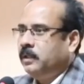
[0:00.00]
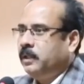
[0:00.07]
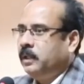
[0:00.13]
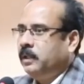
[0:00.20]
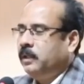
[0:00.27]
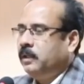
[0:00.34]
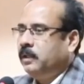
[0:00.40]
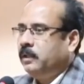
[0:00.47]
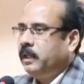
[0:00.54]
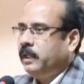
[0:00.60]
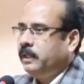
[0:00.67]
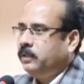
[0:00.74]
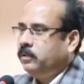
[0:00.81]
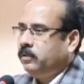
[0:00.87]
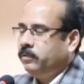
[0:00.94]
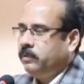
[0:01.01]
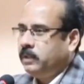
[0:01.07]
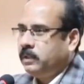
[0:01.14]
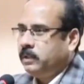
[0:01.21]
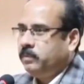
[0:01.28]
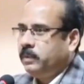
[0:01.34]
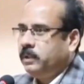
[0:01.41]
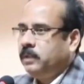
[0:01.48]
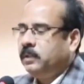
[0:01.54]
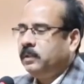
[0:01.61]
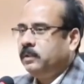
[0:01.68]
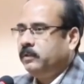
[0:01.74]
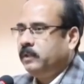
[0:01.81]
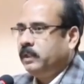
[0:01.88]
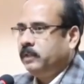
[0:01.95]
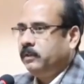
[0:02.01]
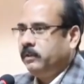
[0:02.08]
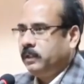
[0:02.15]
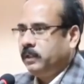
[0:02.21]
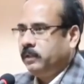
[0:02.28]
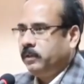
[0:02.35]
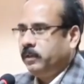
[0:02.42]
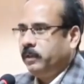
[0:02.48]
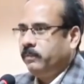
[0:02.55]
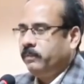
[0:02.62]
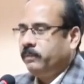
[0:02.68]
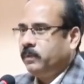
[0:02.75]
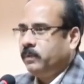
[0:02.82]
till 9th of December 2023